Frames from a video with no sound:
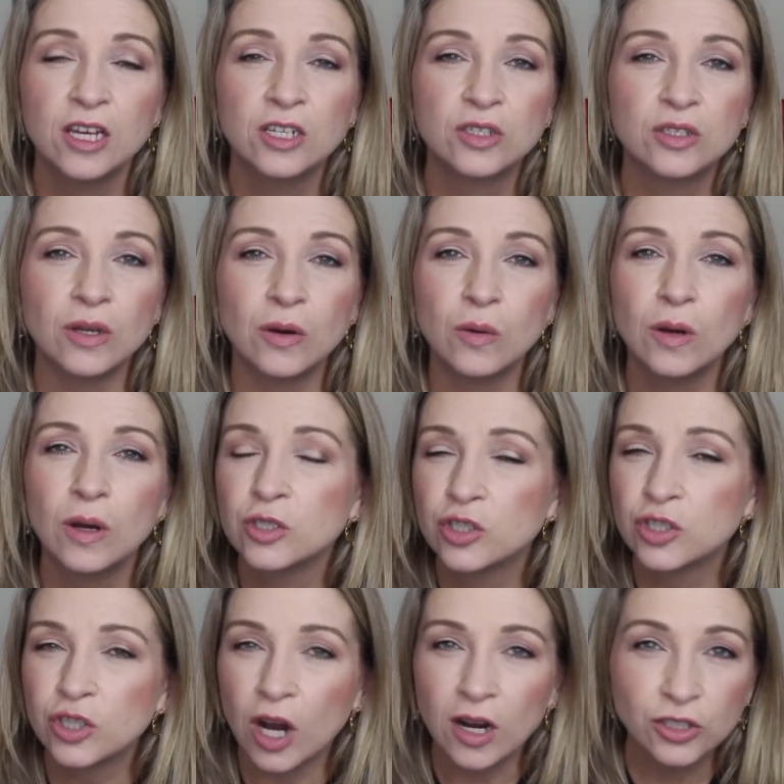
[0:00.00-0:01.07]
So
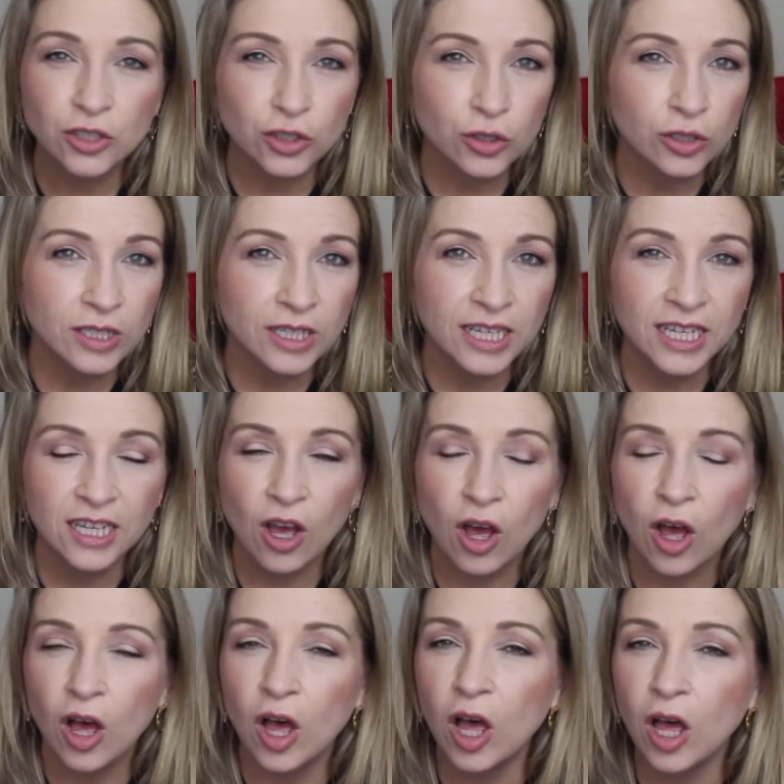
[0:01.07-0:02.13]
start journaling
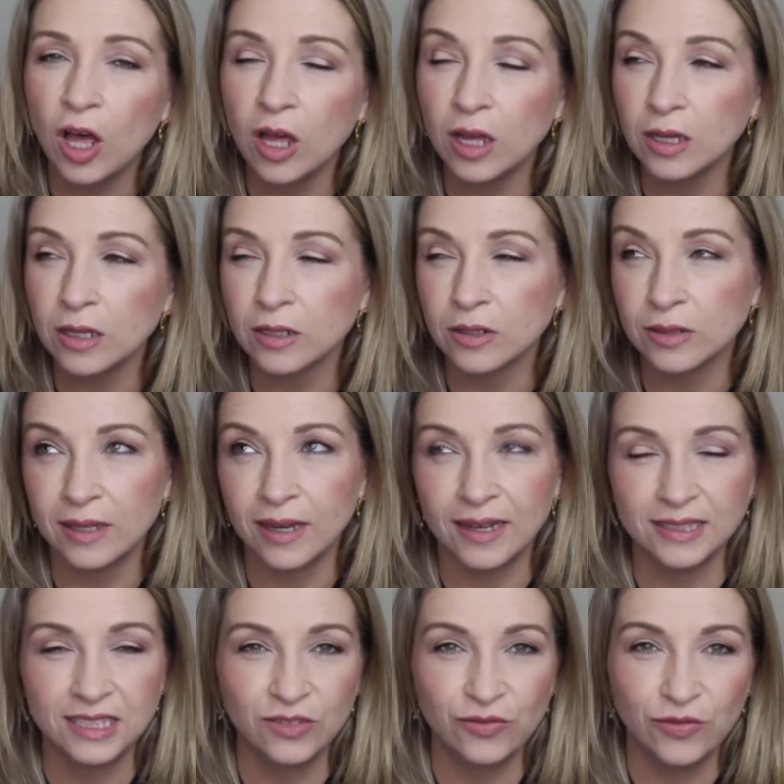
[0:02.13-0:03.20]
all your
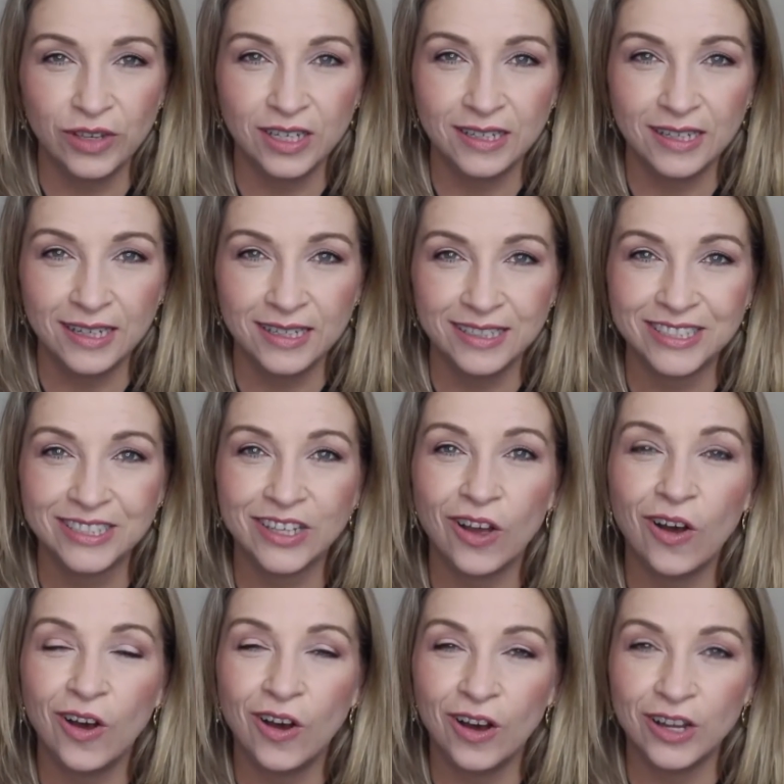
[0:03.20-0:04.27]
thoughts and feelings
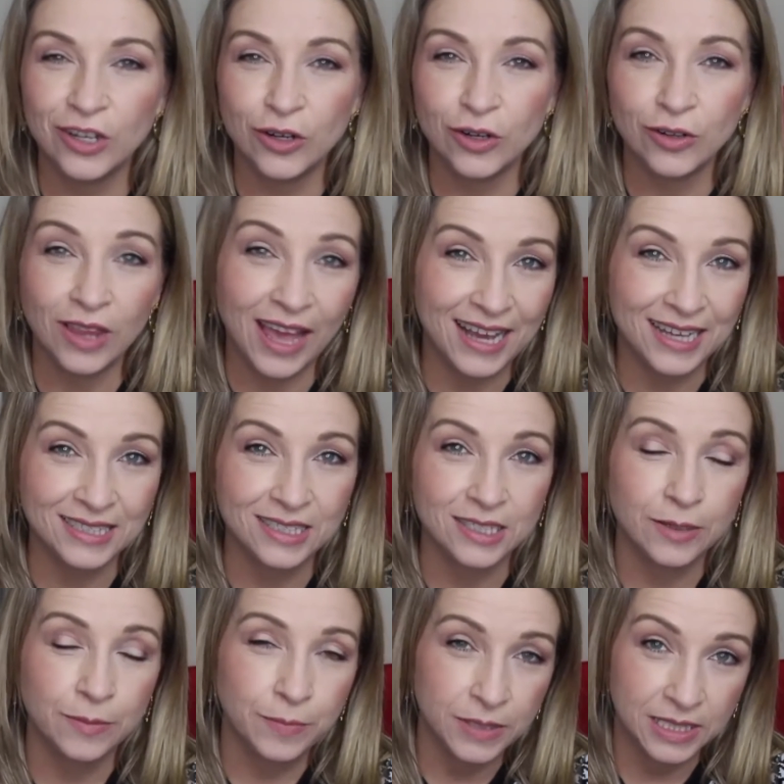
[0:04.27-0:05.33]
on your
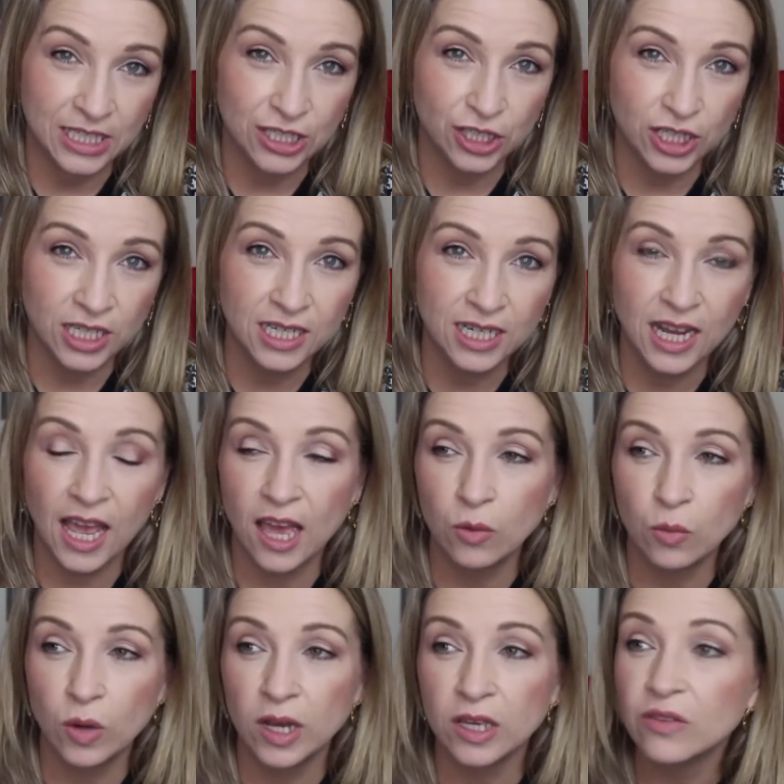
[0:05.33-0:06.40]
last position
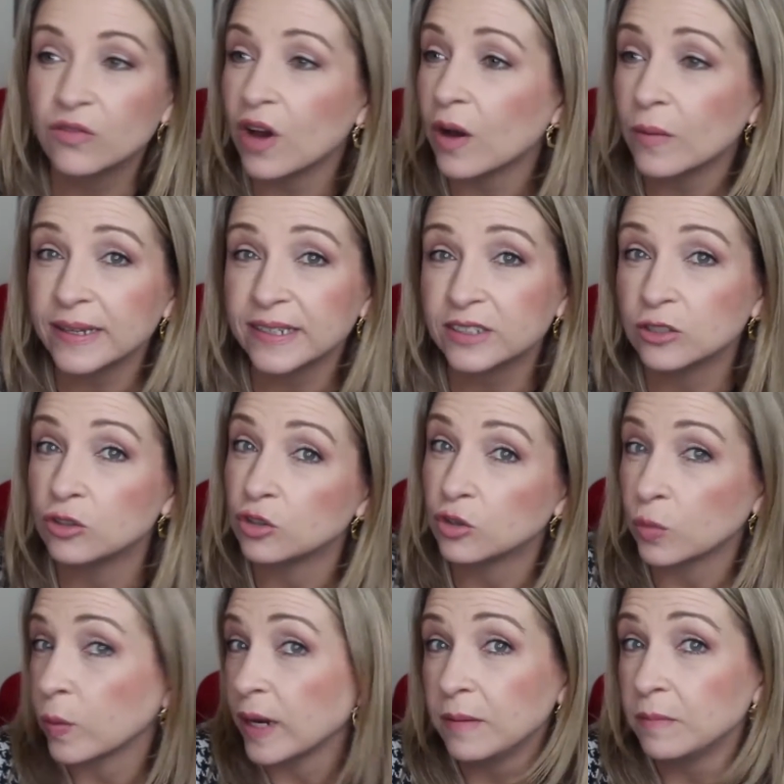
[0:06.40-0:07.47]
and what you've always
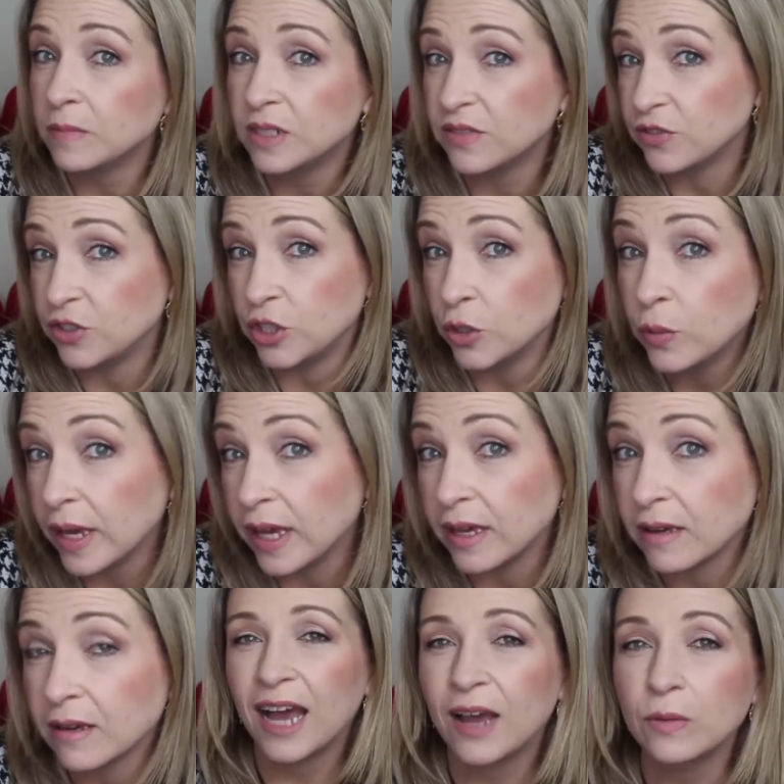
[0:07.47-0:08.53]
dreamed of
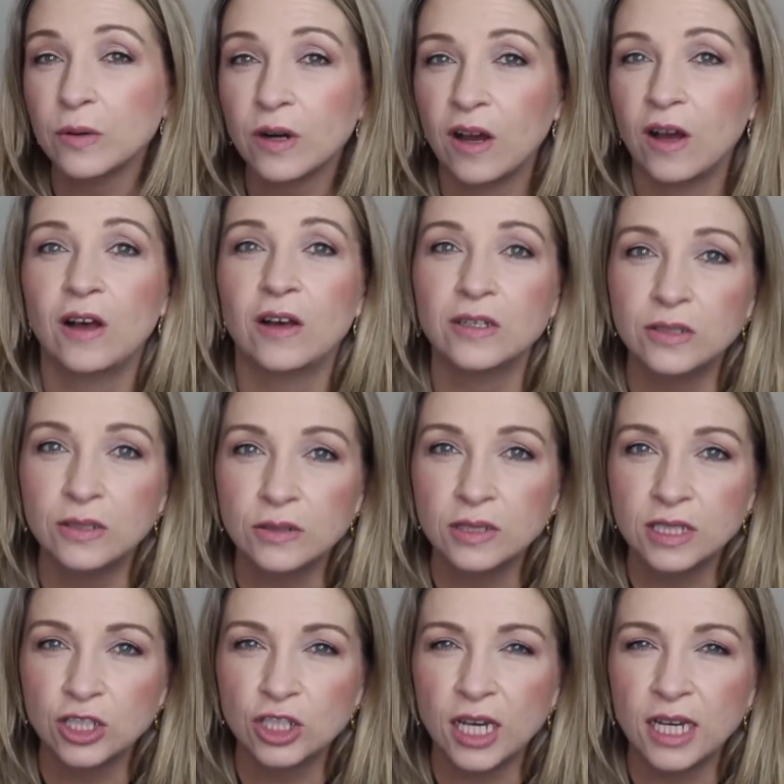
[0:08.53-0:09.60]
doing. I would also
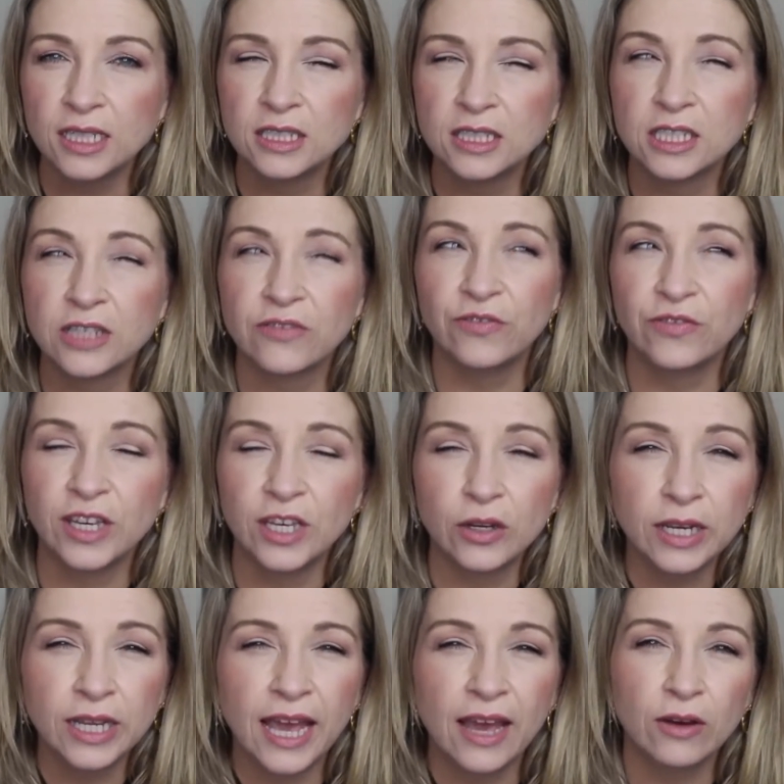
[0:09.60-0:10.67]
suggest
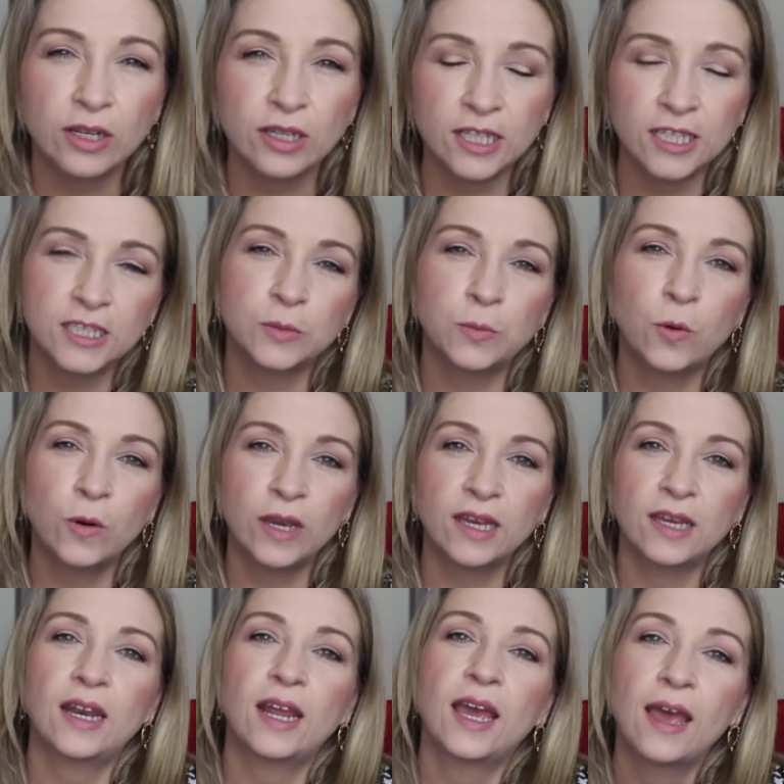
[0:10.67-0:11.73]
figuring out at this
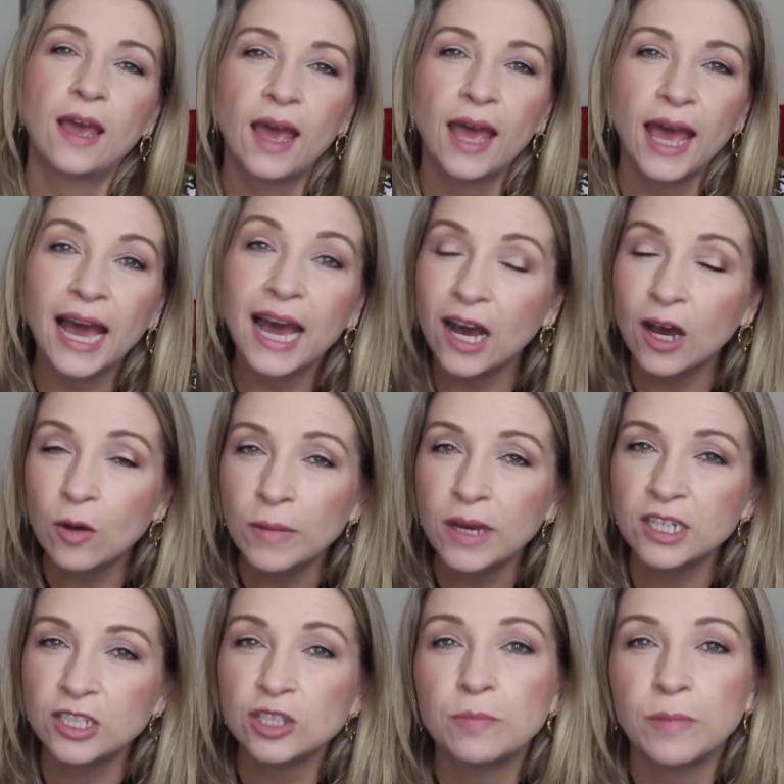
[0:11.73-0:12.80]
point, how
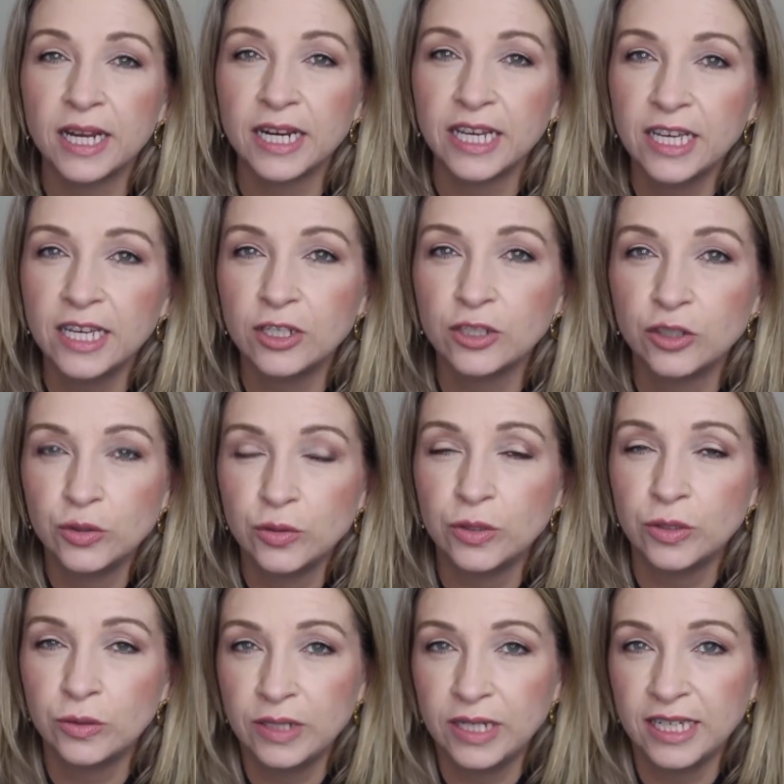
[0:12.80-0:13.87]
much money
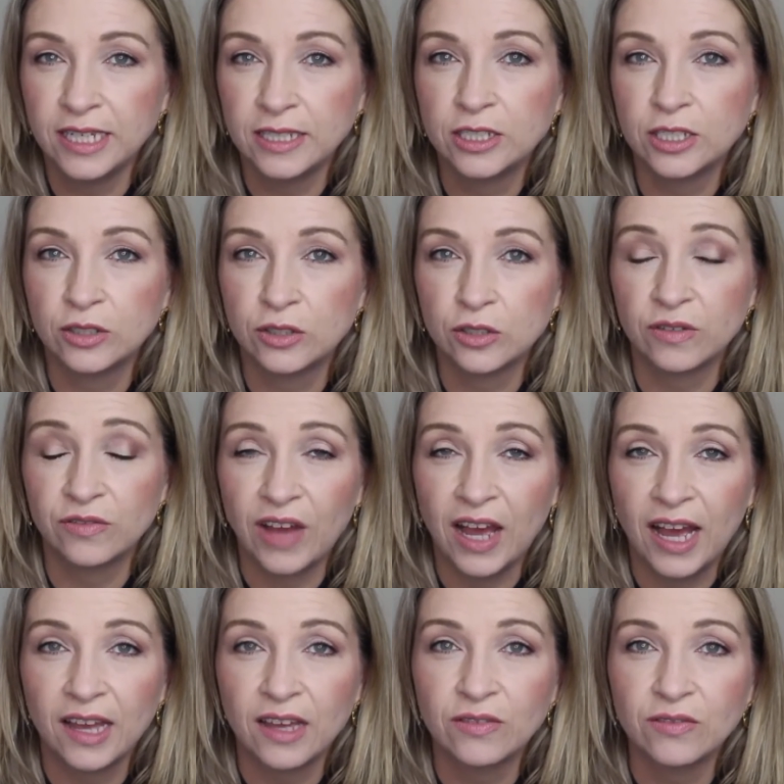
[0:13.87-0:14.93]
you need to
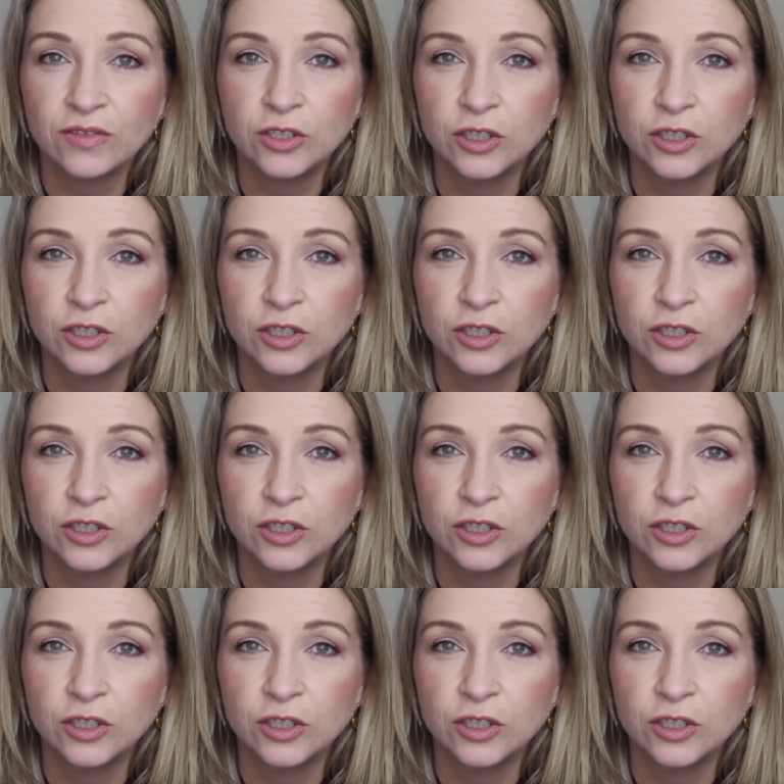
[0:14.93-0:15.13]
survive?